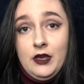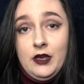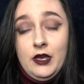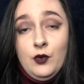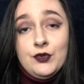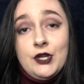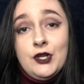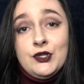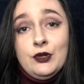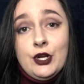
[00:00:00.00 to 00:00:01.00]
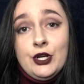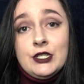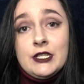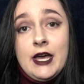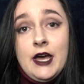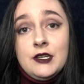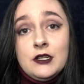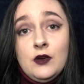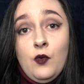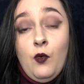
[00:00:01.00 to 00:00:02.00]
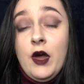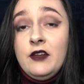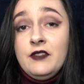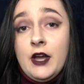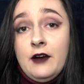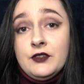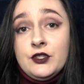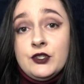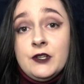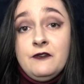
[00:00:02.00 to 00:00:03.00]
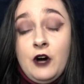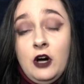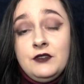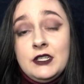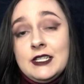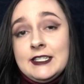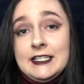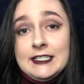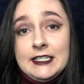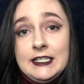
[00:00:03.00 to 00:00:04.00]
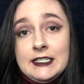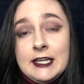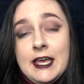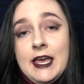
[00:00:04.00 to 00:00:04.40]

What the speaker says: It was also learned that one of the officers involved in this incident